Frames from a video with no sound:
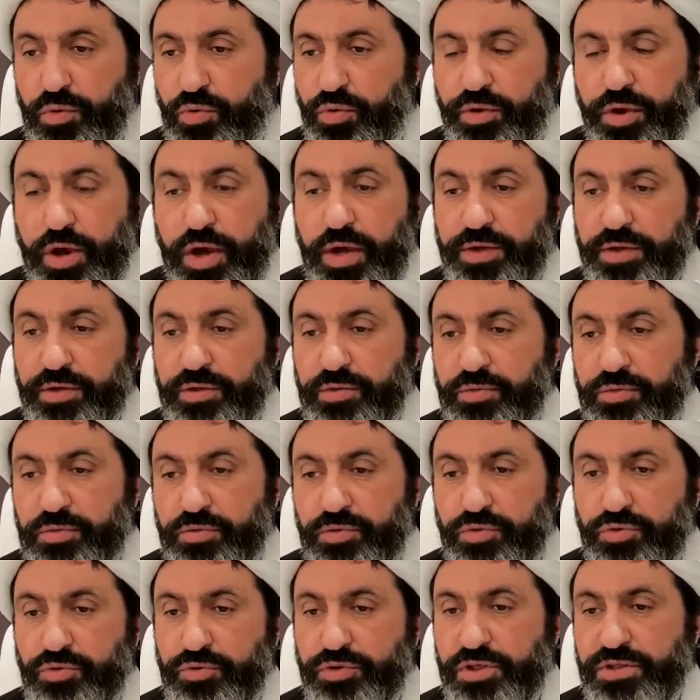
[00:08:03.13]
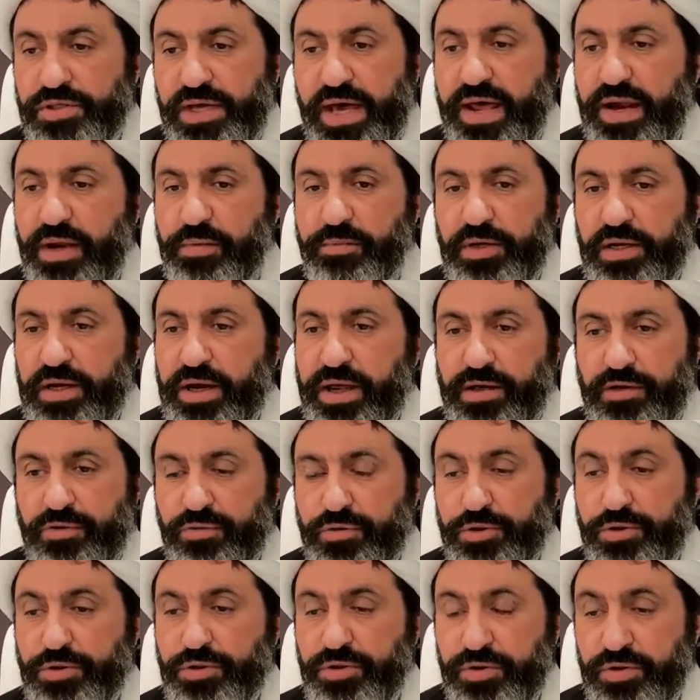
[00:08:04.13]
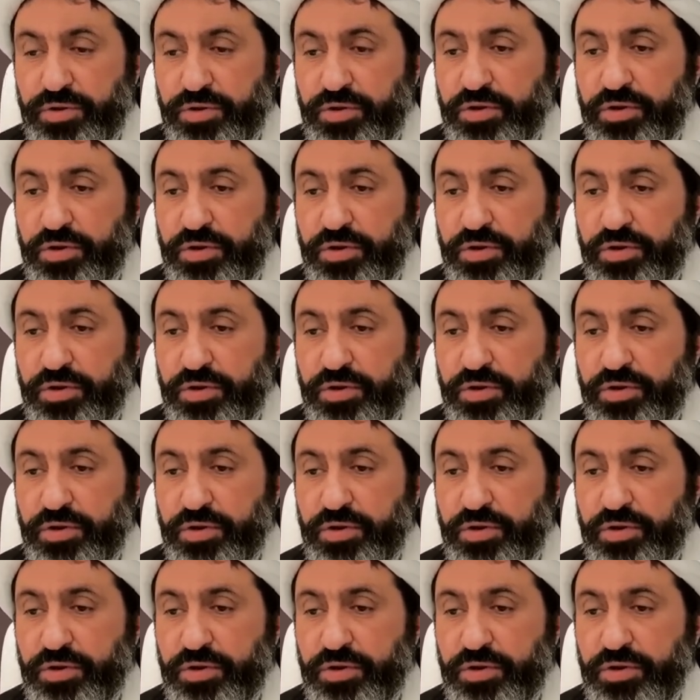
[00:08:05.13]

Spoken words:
Quran uses Arabic language.